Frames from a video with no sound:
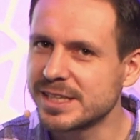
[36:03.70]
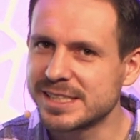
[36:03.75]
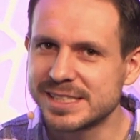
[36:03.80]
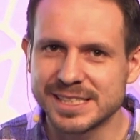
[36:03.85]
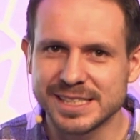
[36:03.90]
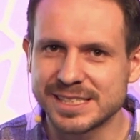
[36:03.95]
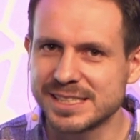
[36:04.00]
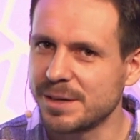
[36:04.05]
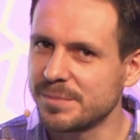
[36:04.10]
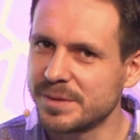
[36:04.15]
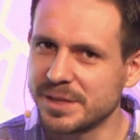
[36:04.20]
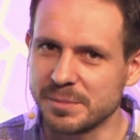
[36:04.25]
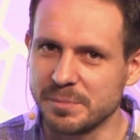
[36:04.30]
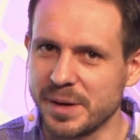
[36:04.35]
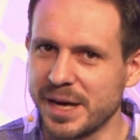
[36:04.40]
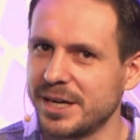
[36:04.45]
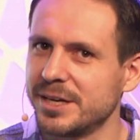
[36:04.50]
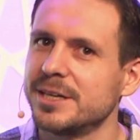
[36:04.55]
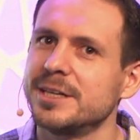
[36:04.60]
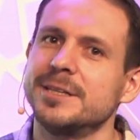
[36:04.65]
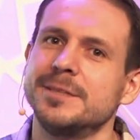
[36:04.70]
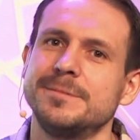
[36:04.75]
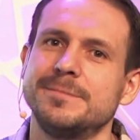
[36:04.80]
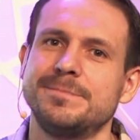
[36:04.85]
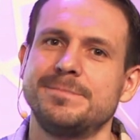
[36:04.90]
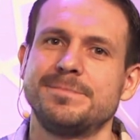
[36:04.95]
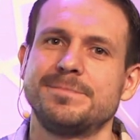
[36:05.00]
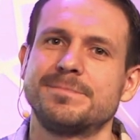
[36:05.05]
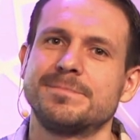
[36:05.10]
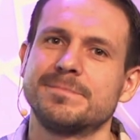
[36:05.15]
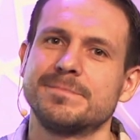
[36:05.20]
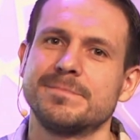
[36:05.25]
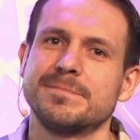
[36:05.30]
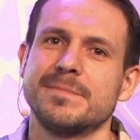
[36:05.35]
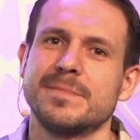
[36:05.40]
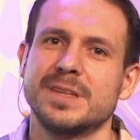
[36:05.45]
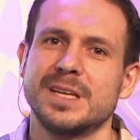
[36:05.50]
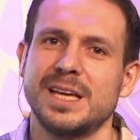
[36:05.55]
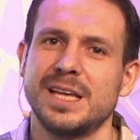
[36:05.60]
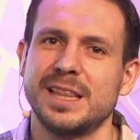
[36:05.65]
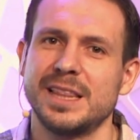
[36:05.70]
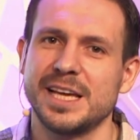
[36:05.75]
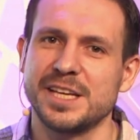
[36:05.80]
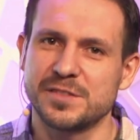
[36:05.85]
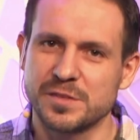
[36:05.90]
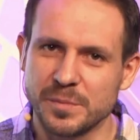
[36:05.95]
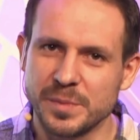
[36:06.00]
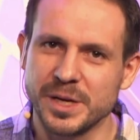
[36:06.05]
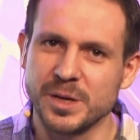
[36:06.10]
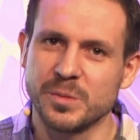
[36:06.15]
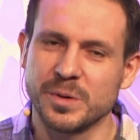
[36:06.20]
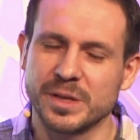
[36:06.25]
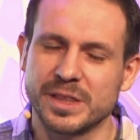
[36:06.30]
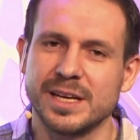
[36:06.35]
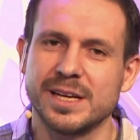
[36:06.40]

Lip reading: us to something better. Thanks for being with